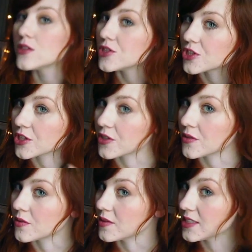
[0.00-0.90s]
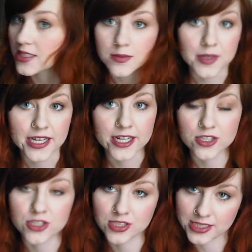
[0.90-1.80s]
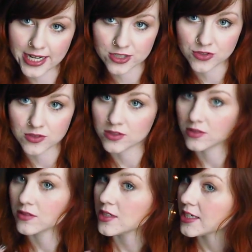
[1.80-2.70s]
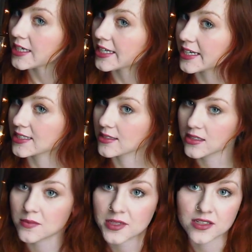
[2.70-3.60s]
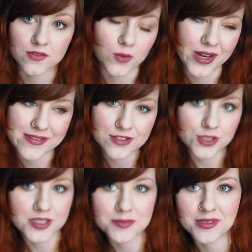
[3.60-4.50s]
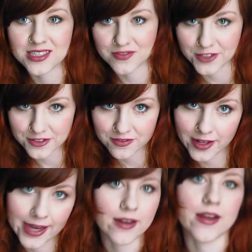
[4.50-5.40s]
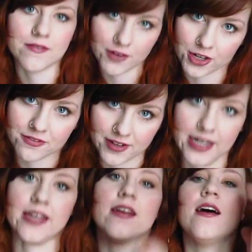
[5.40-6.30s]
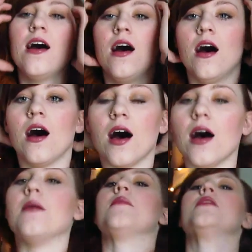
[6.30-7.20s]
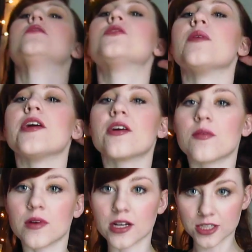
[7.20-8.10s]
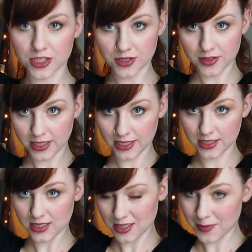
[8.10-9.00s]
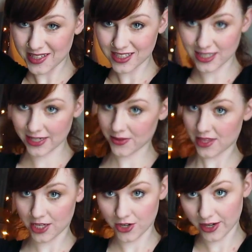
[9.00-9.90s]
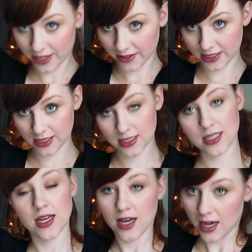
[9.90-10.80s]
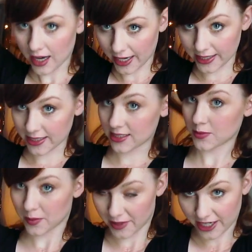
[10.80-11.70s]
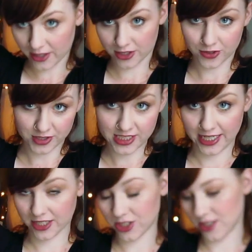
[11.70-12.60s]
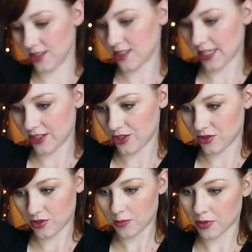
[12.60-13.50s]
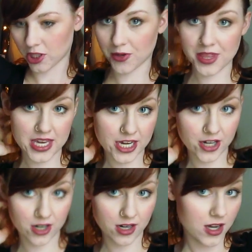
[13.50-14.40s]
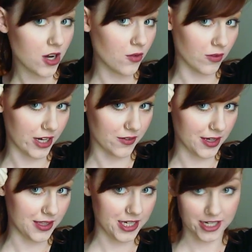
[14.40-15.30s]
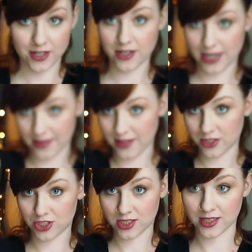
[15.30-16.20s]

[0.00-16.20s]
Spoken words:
So this is my hair, just natural. It has a little bit of a wave to it, but it's very flat and very fine. So what you're going to want to do is, depending on how thick your hair is, I like to split my hair into 3 sections. I do below the ear, right around the ear, and then just